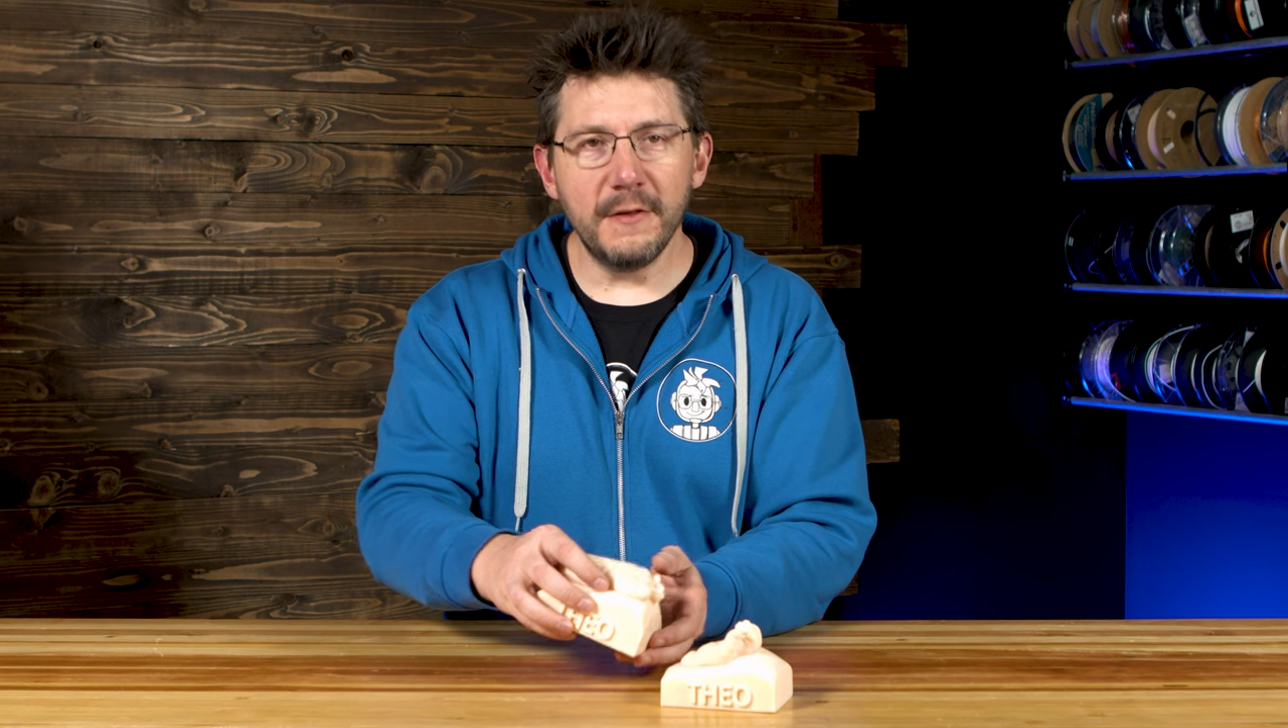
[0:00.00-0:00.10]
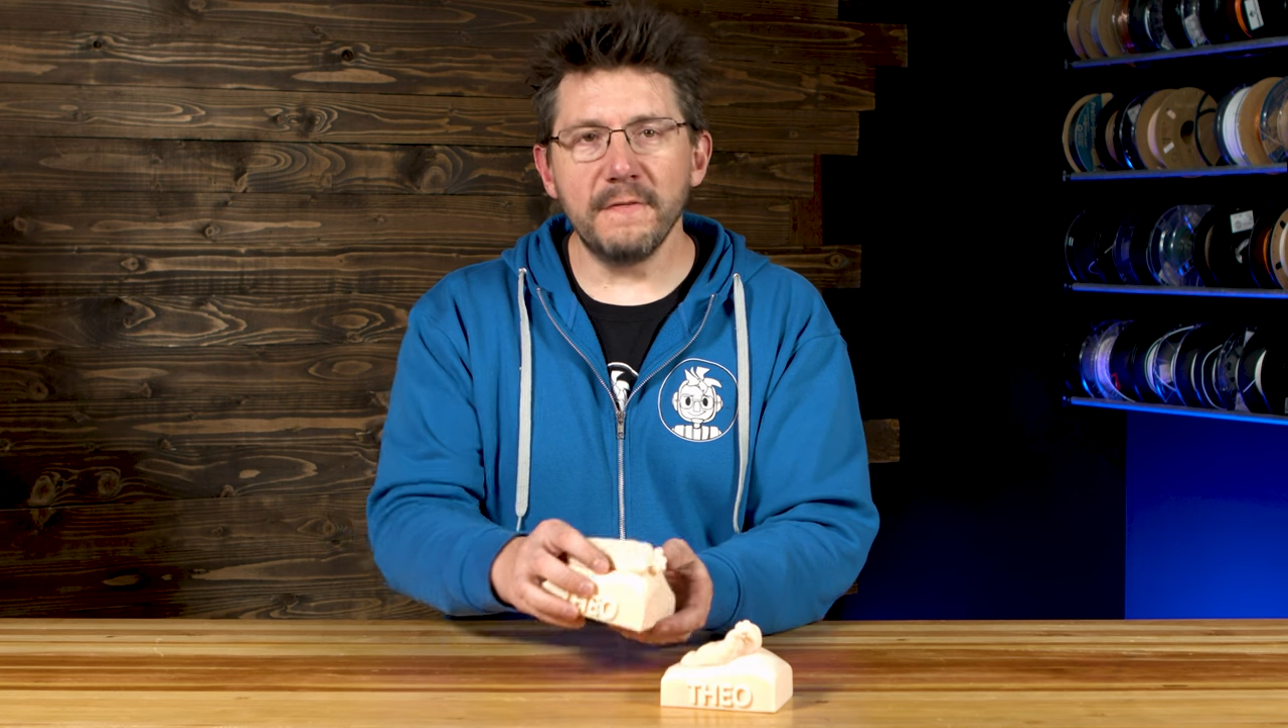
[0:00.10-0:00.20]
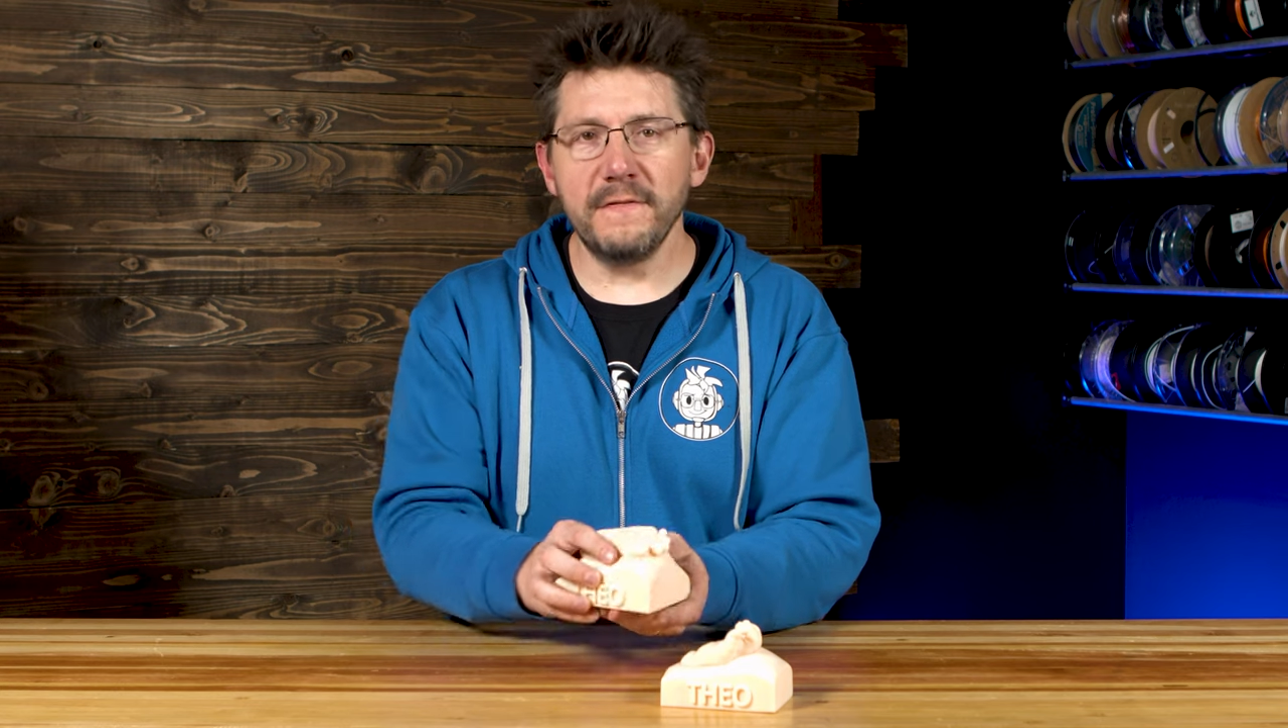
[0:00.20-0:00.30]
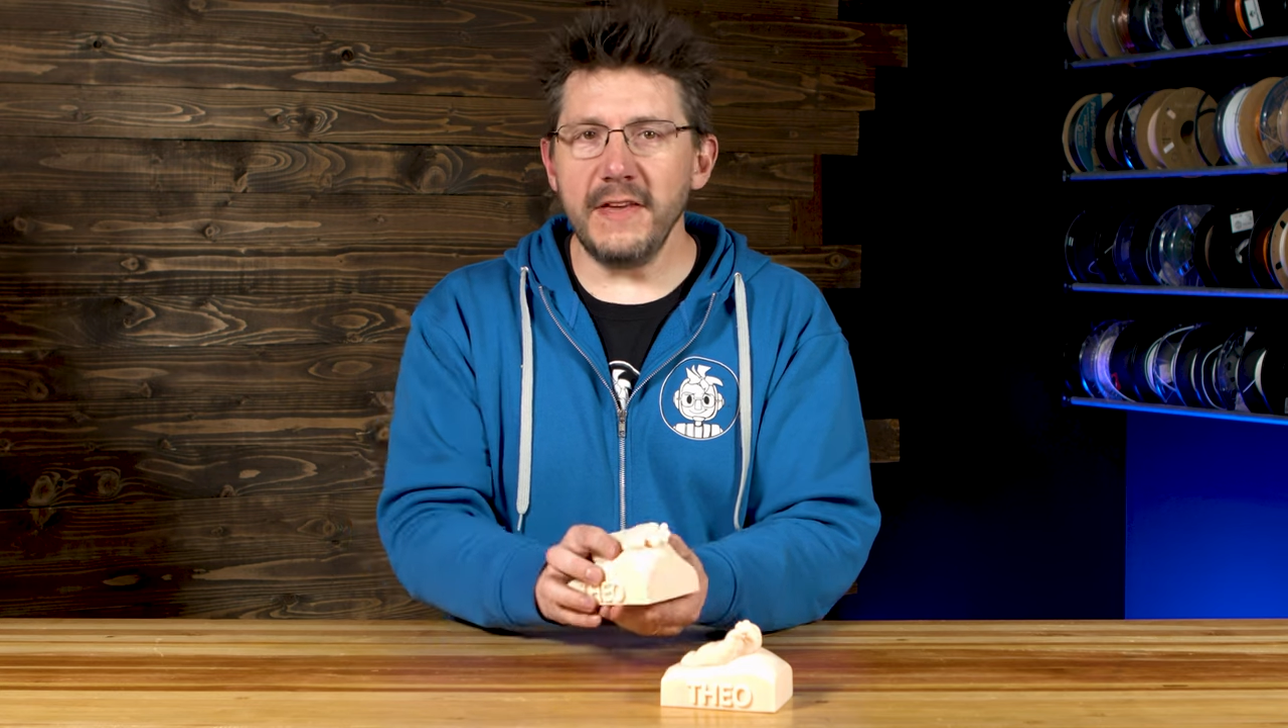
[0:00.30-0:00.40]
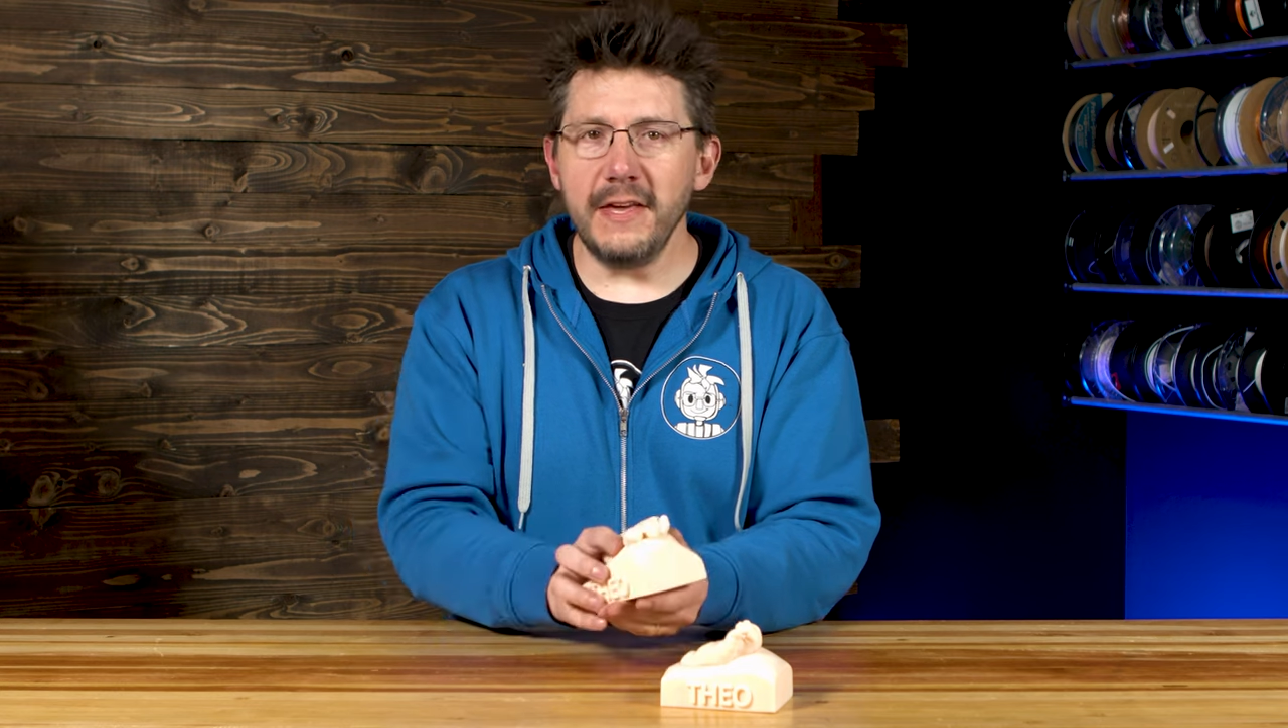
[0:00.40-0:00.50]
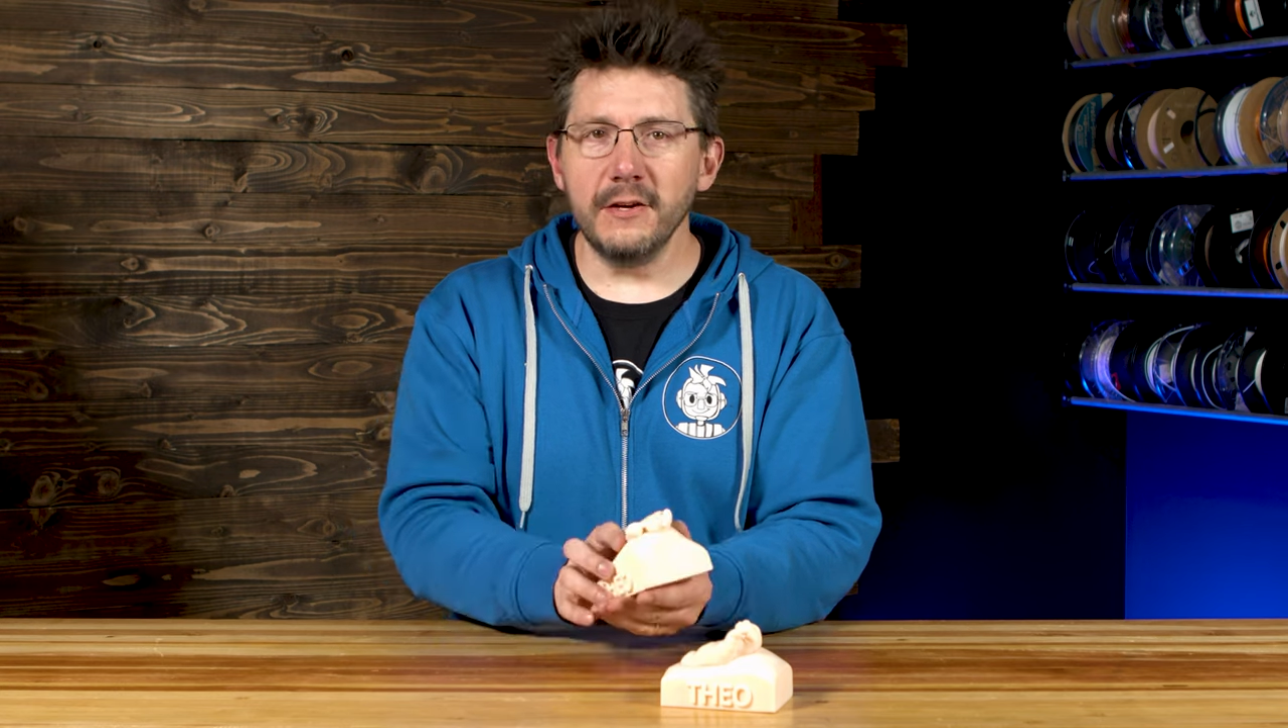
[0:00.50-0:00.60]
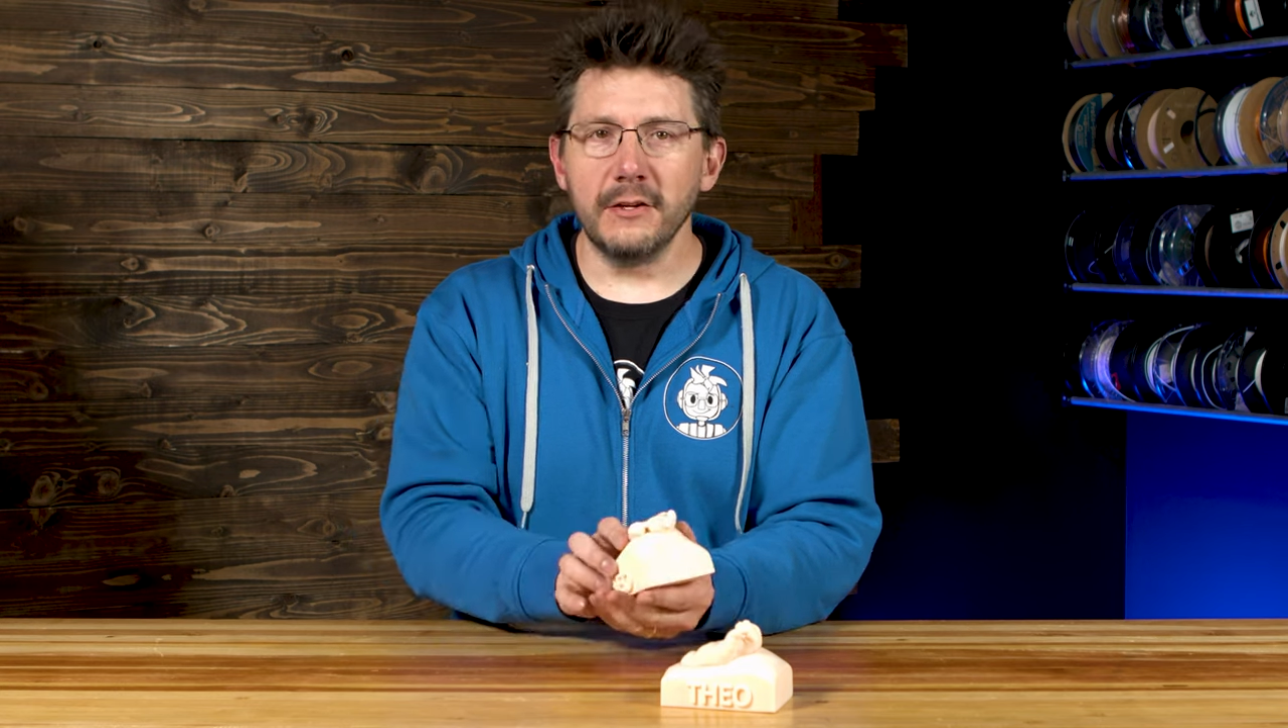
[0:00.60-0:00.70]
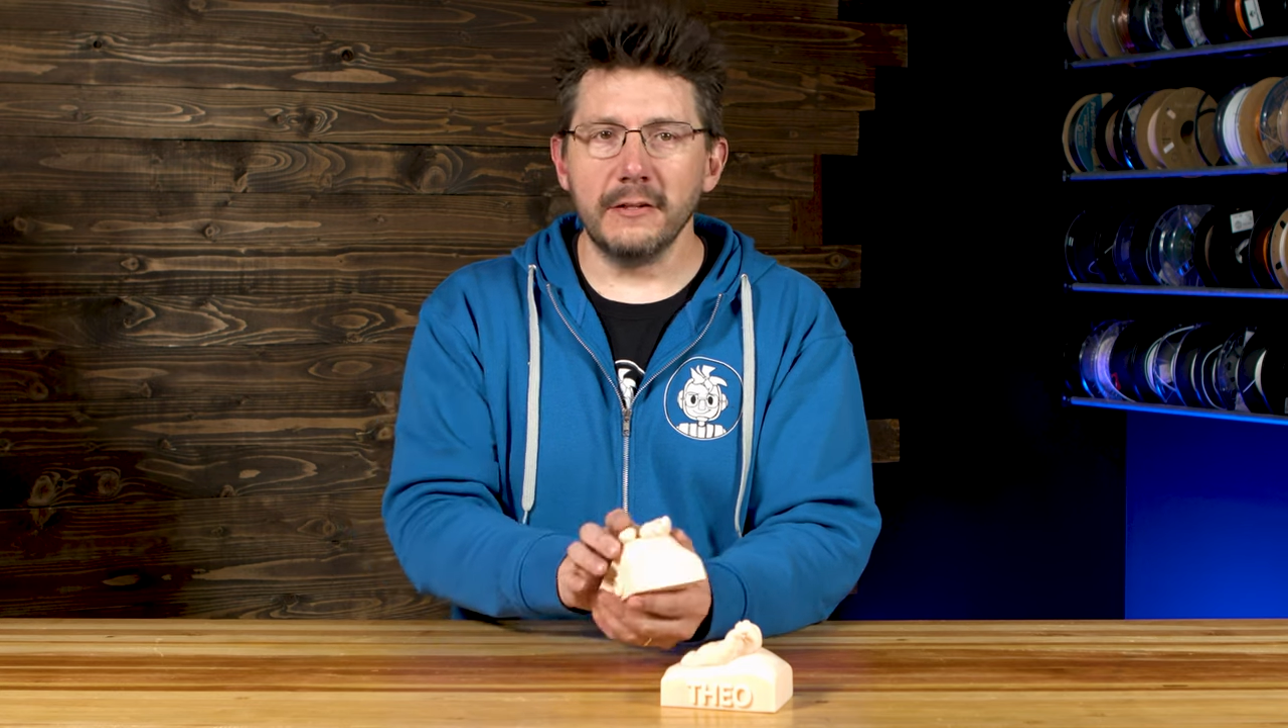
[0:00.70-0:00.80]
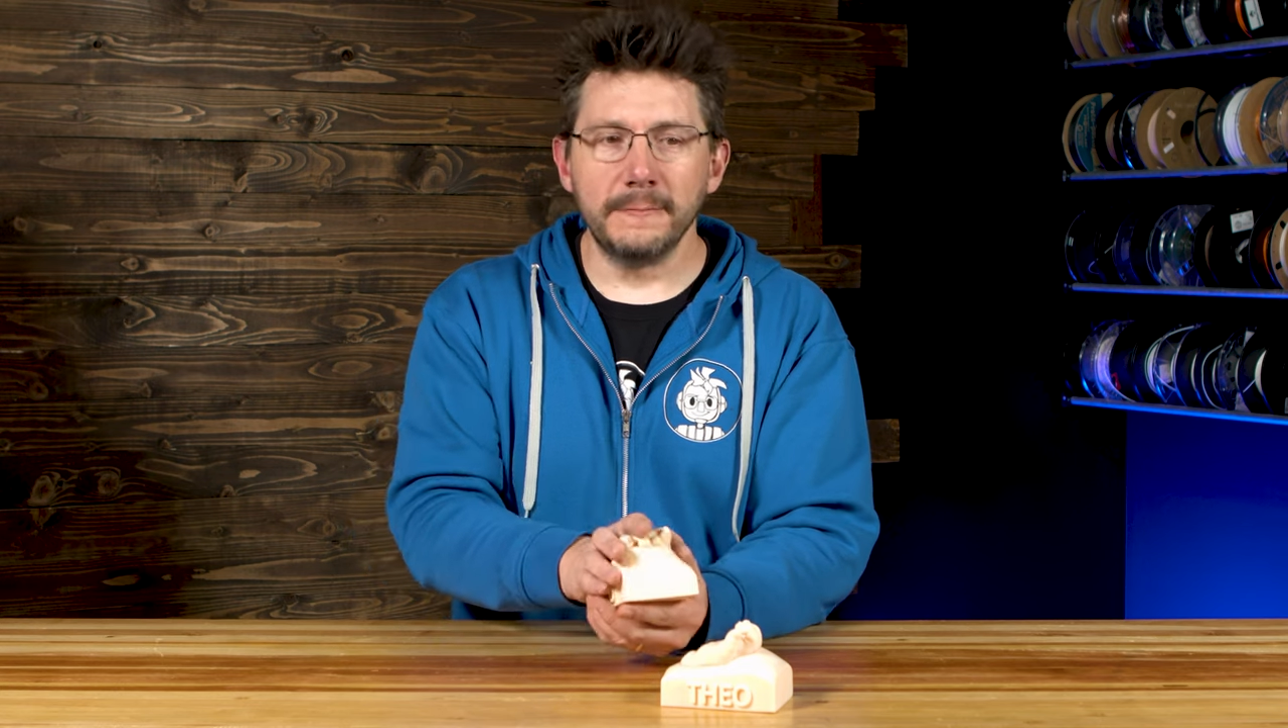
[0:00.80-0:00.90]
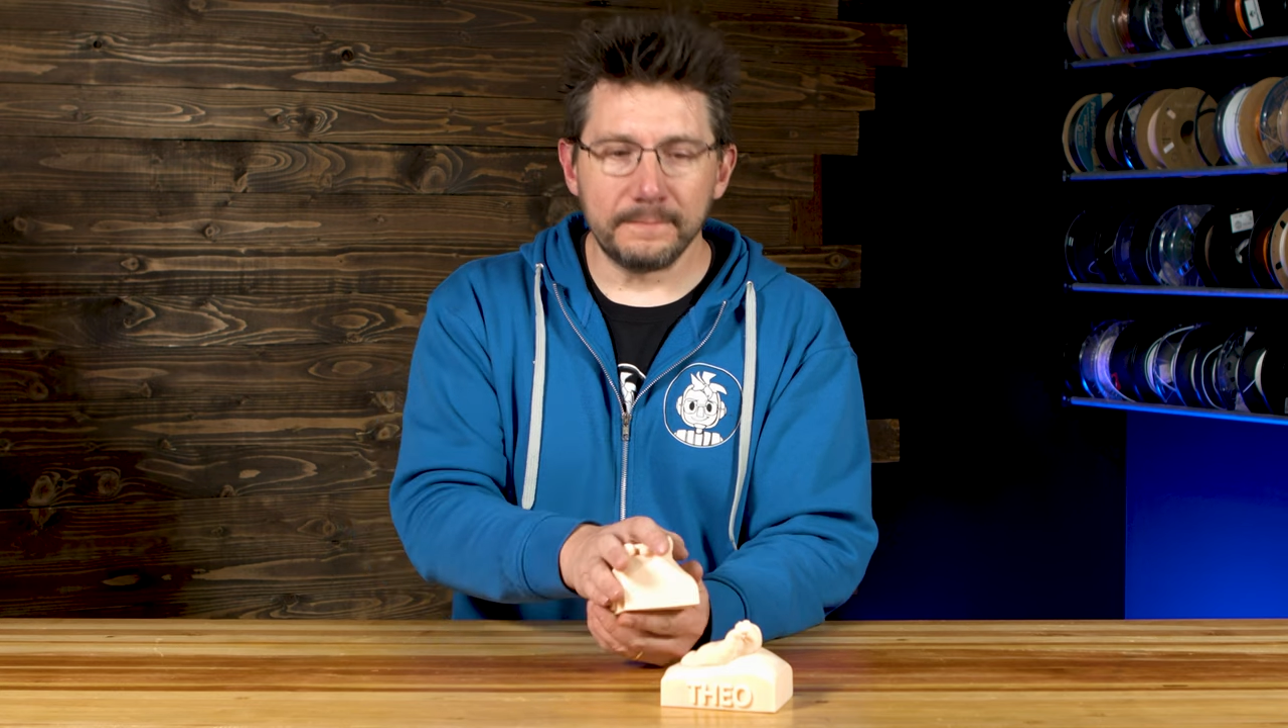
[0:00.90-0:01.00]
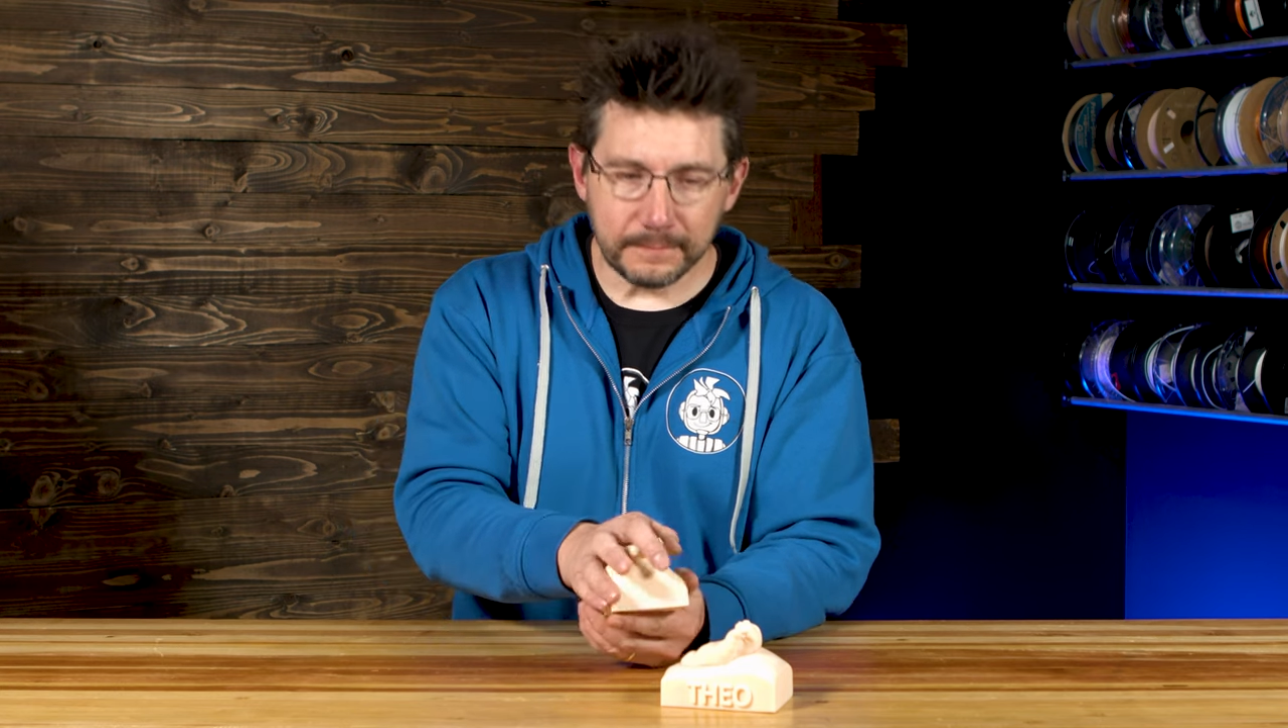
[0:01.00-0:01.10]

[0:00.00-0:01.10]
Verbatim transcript: the feel,